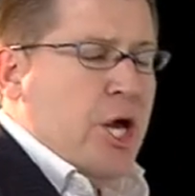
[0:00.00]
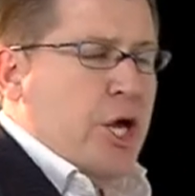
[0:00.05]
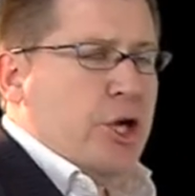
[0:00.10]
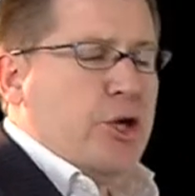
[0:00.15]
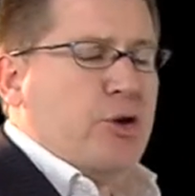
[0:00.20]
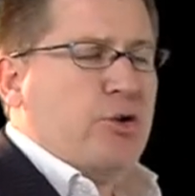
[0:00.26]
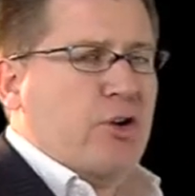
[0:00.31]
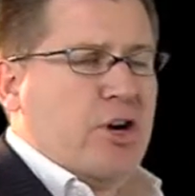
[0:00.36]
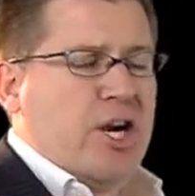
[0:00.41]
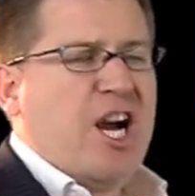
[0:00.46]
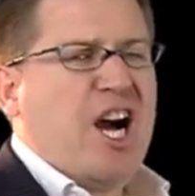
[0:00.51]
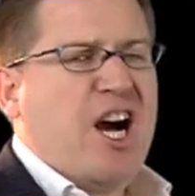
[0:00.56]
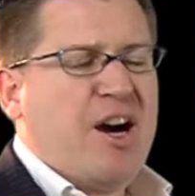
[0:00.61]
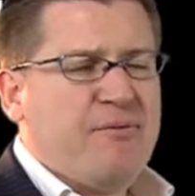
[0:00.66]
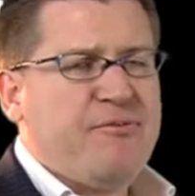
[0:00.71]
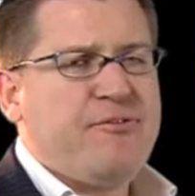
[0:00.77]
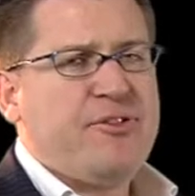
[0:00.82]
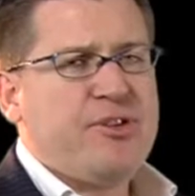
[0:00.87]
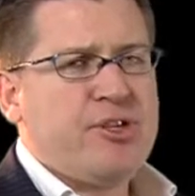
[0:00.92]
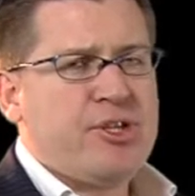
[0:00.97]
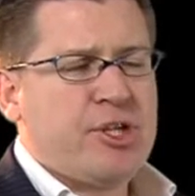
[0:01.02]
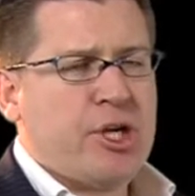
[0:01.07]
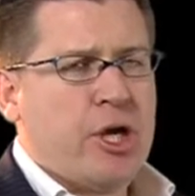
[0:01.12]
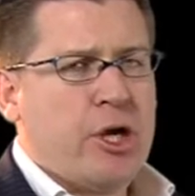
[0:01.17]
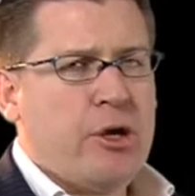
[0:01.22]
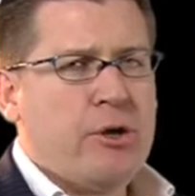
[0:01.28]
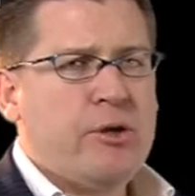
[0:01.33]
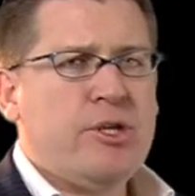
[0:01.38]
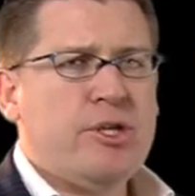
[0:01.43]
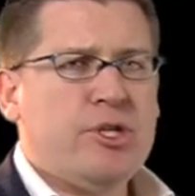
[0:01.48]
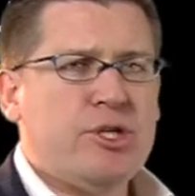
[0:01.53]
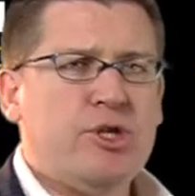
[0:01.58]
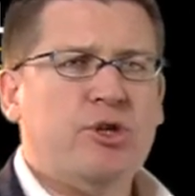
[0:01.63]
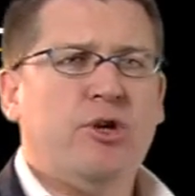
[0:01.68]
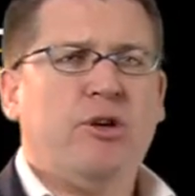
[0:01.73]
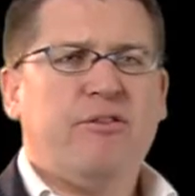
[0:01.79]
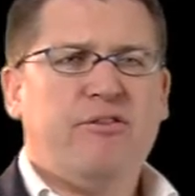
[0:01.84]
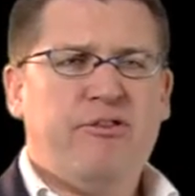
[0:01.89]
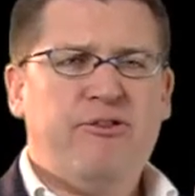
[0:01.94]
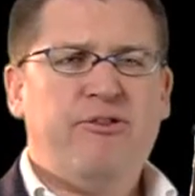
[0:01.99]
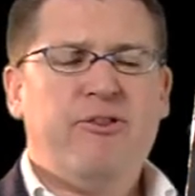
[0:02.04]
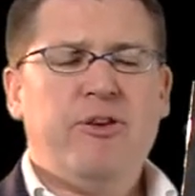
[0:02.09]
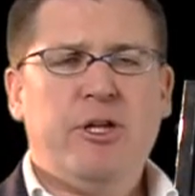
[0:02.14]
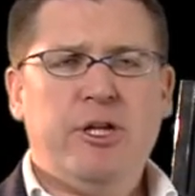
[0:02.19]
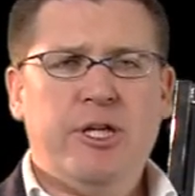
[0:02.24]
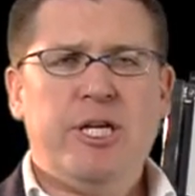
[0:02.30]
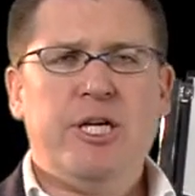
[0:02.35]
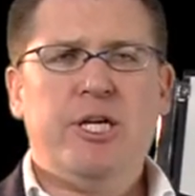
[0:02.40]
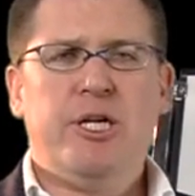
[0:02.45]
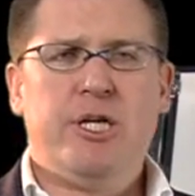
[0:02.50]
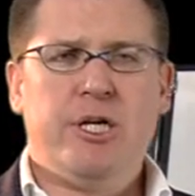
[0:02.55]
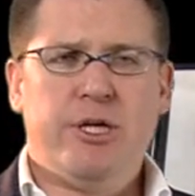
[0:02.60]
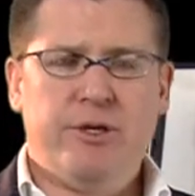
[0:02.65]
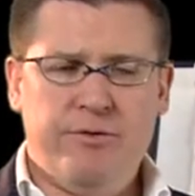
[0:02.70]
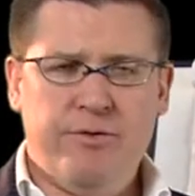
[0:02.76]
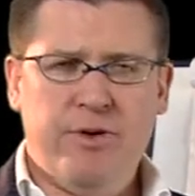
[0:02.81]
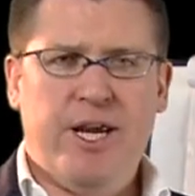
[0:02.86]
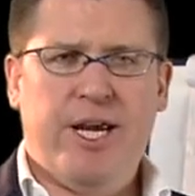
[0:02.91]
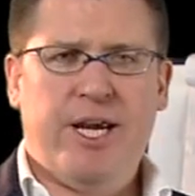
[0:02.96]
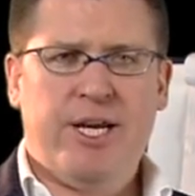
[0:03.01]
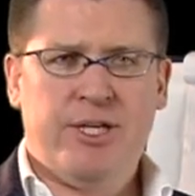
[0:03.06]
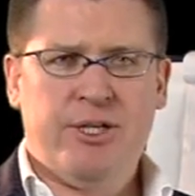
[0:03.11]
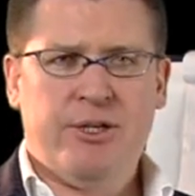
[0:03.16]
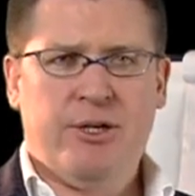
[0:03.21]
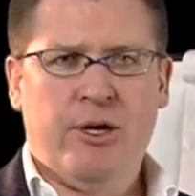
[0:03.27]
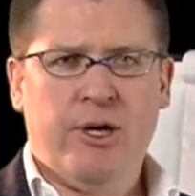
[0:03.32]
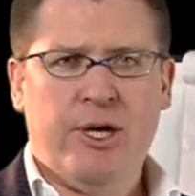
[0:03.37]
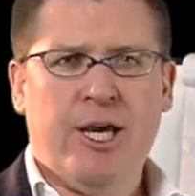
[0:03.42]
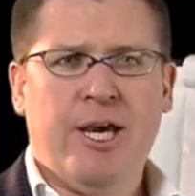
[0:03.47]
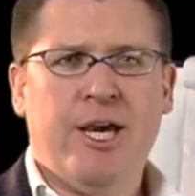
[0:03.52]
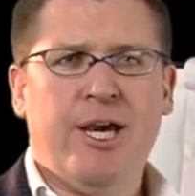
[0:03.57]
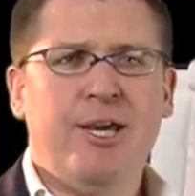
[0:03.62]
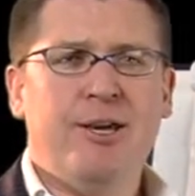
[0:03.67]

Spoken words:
Your comfort zone is not feeling correct, okay?